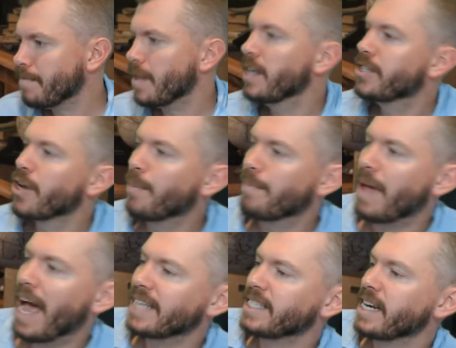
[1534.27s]
So,
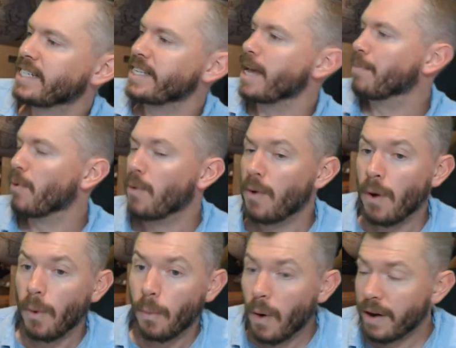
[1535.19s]
as an example,
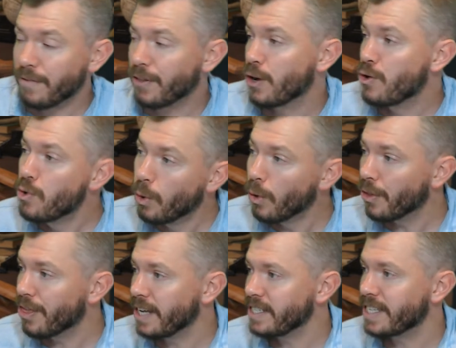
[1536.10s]
one of the cool
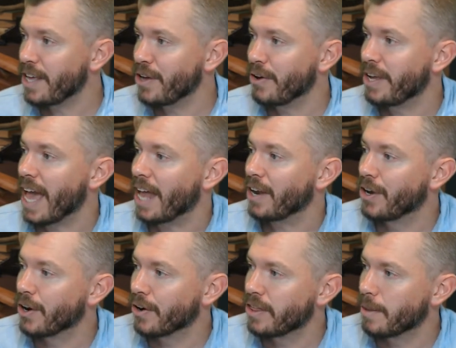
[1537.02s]
things that you get
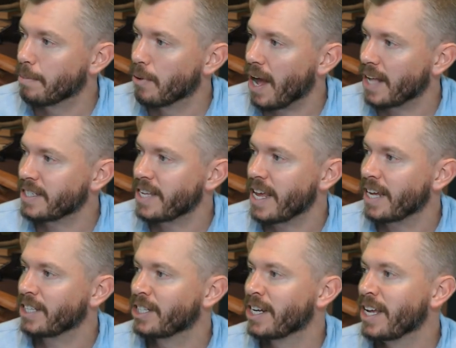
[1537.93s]
during the Bronze
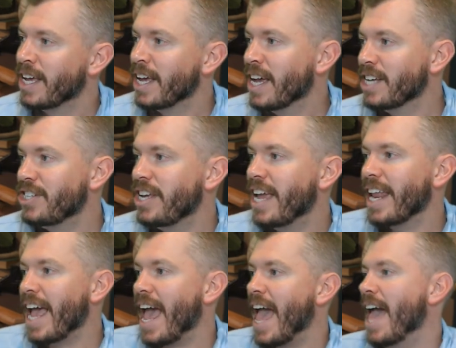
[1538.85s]
Age is you get a
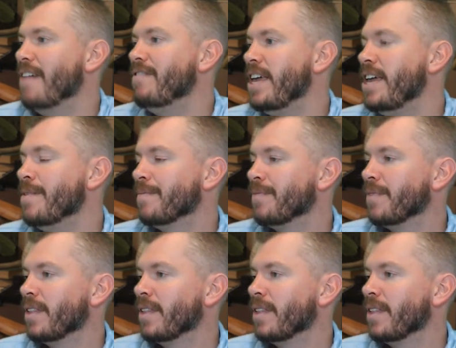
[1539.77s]
heavy